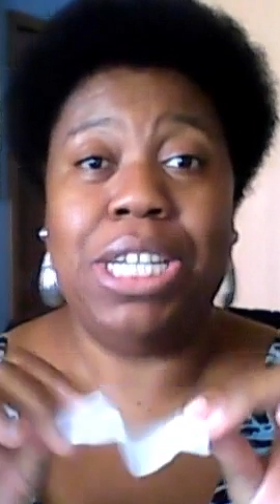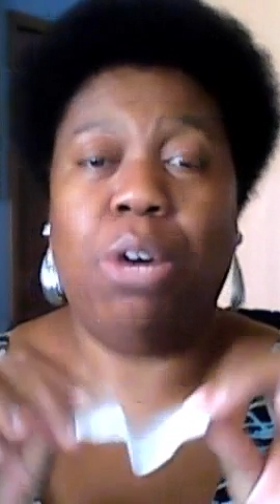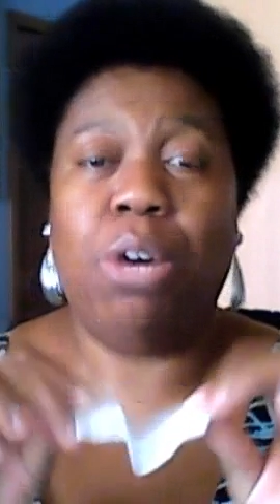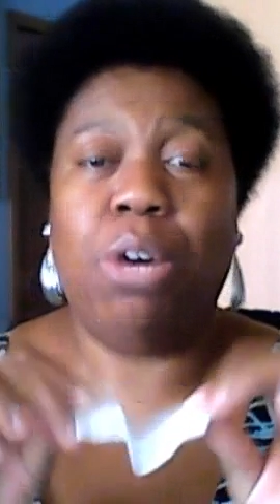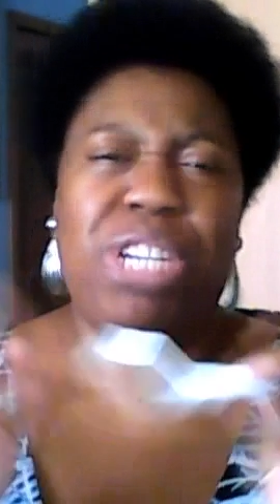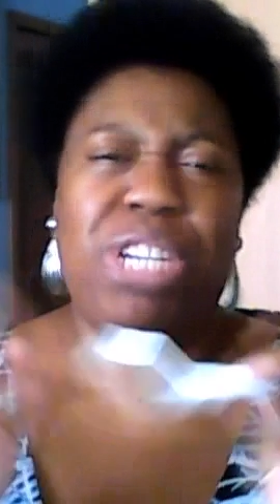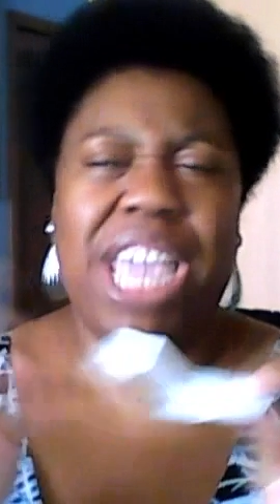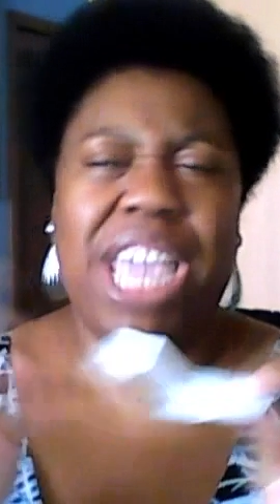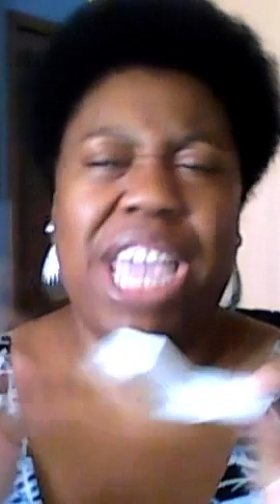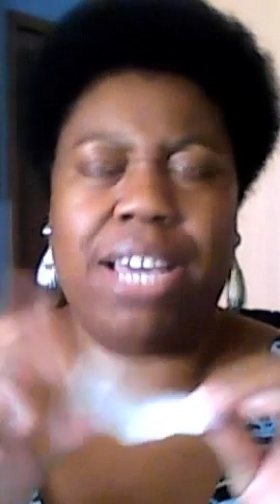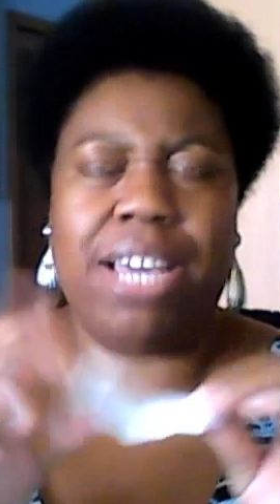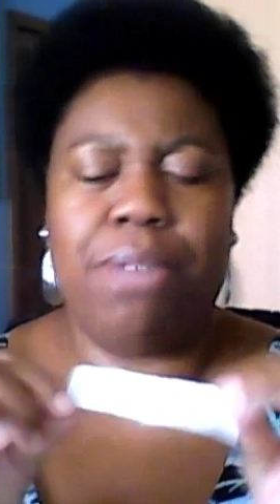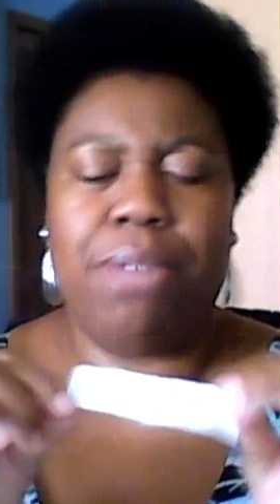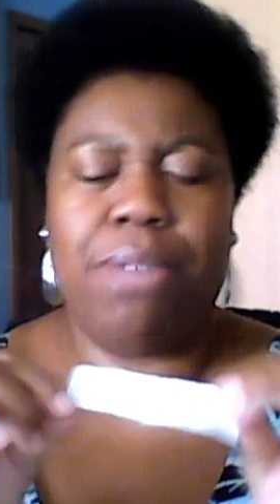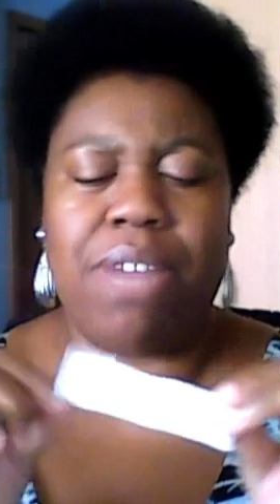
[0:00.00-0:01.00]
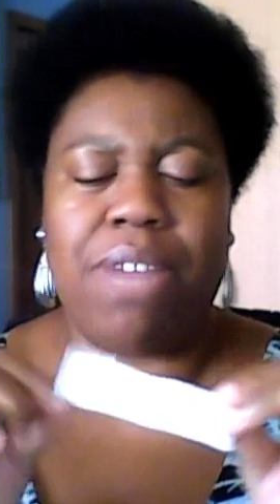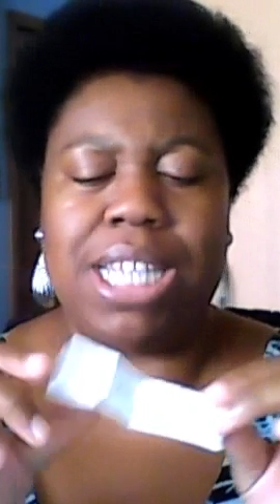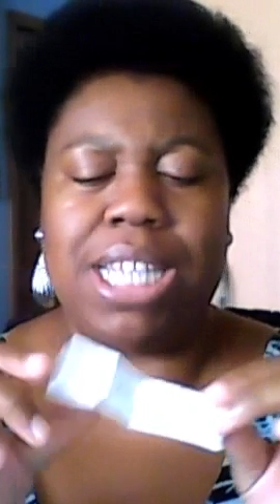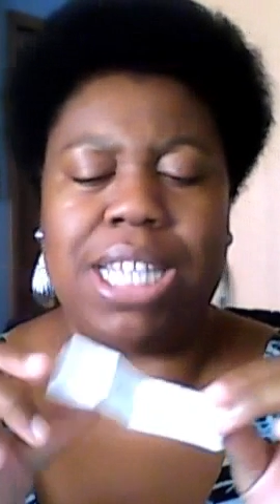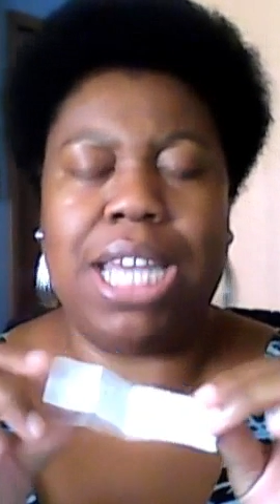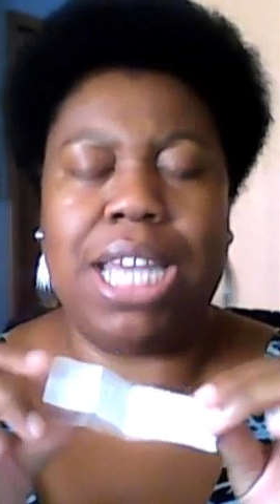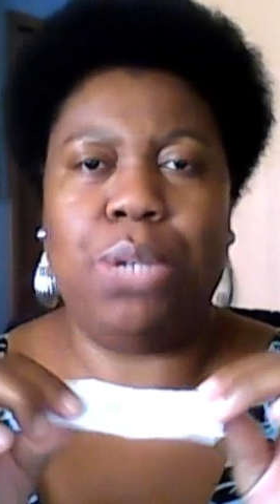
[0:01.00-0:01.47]
or check, whatever I
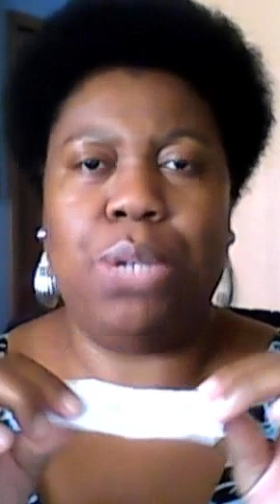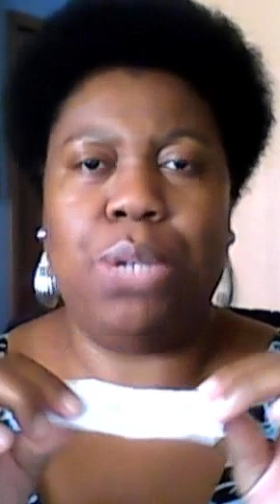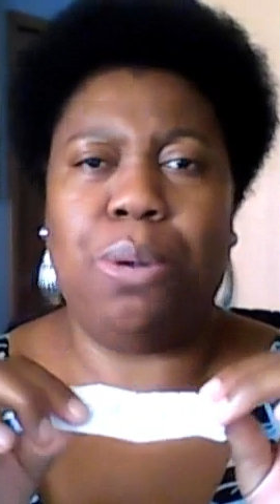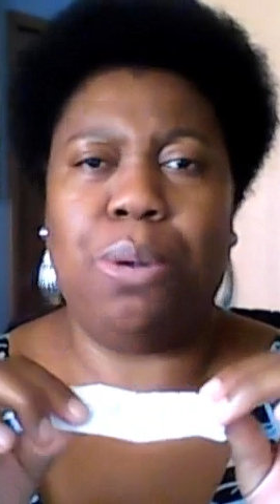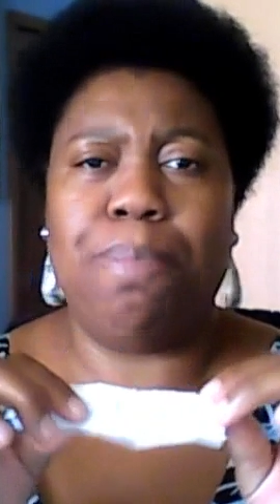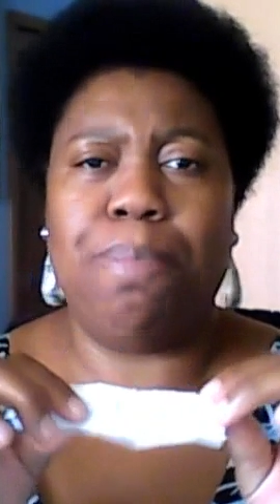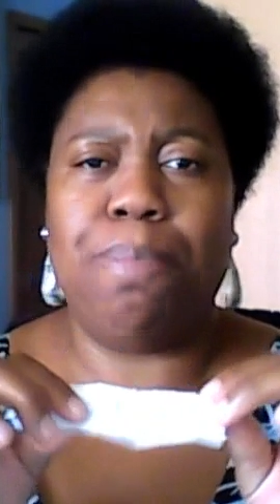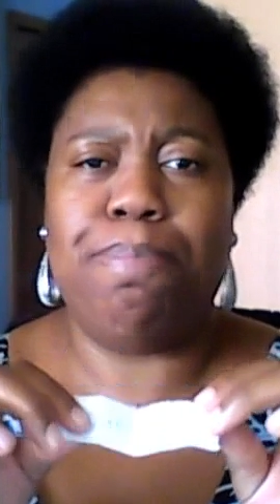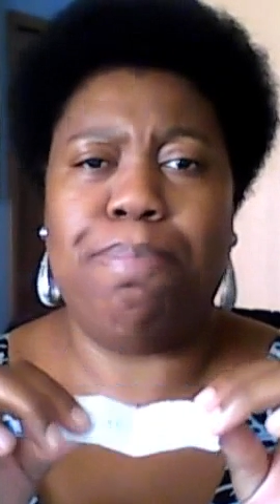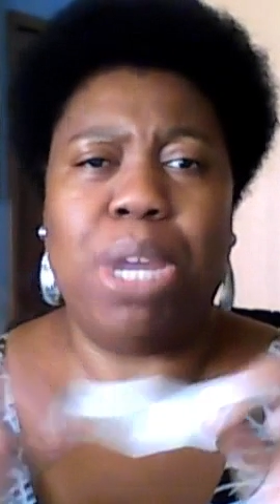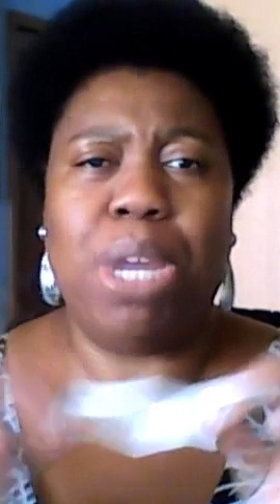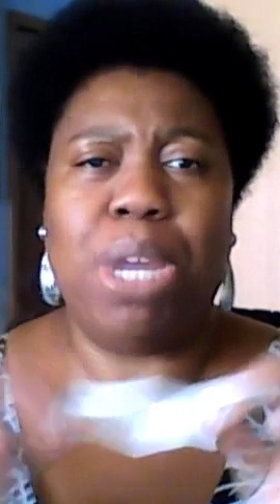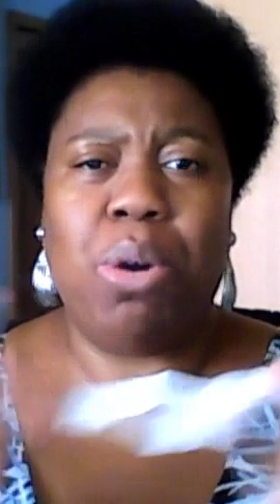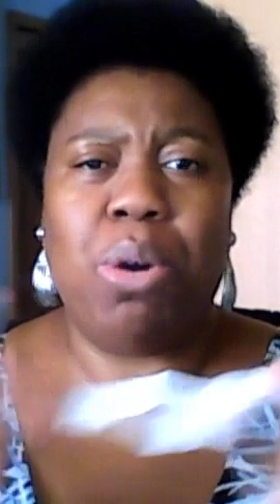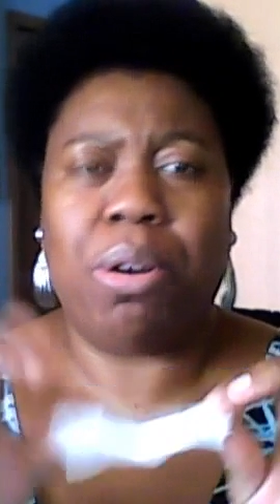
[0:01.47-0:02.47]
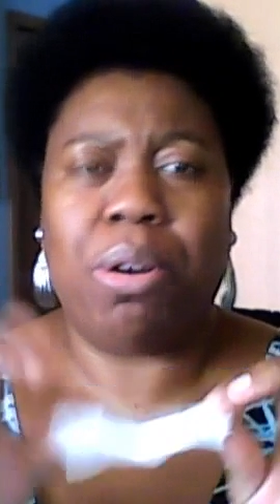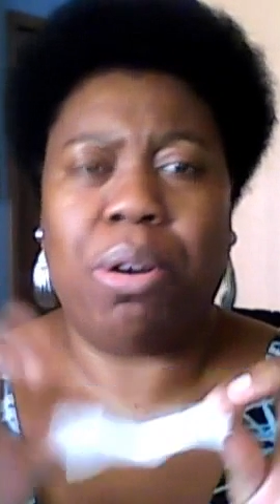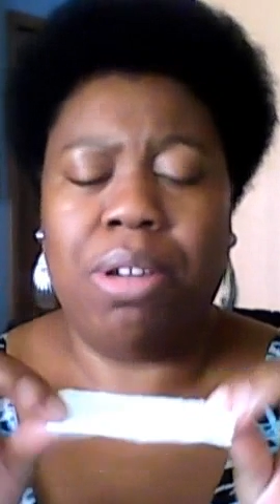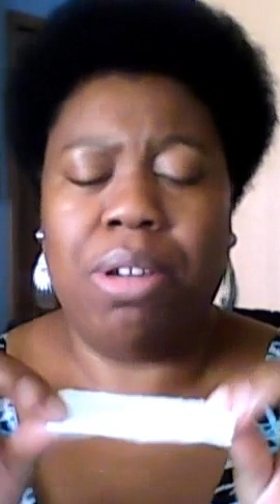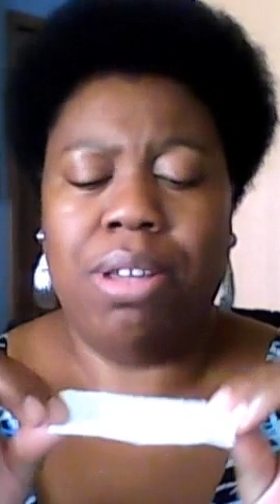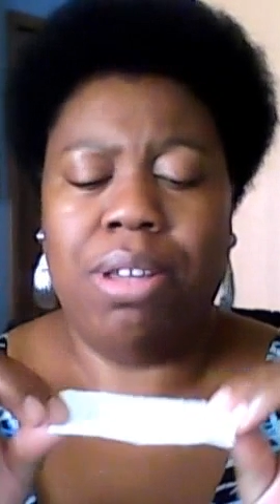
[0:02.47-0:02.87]
decide to do, or money order,